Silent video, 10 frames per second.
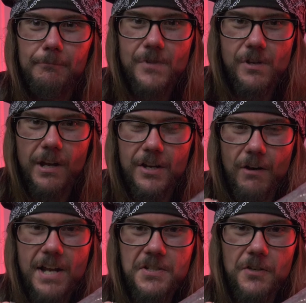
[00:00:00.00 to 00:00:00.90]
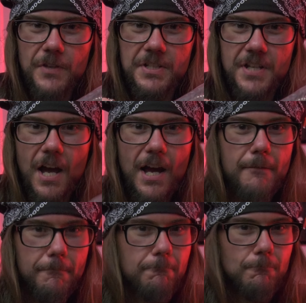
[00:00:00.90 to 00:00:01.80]
You could get your hands on this tie
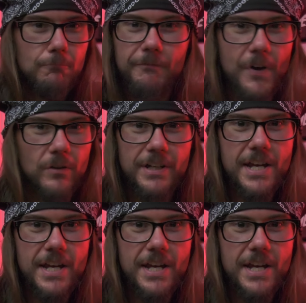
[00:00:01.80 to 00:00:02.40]
fairly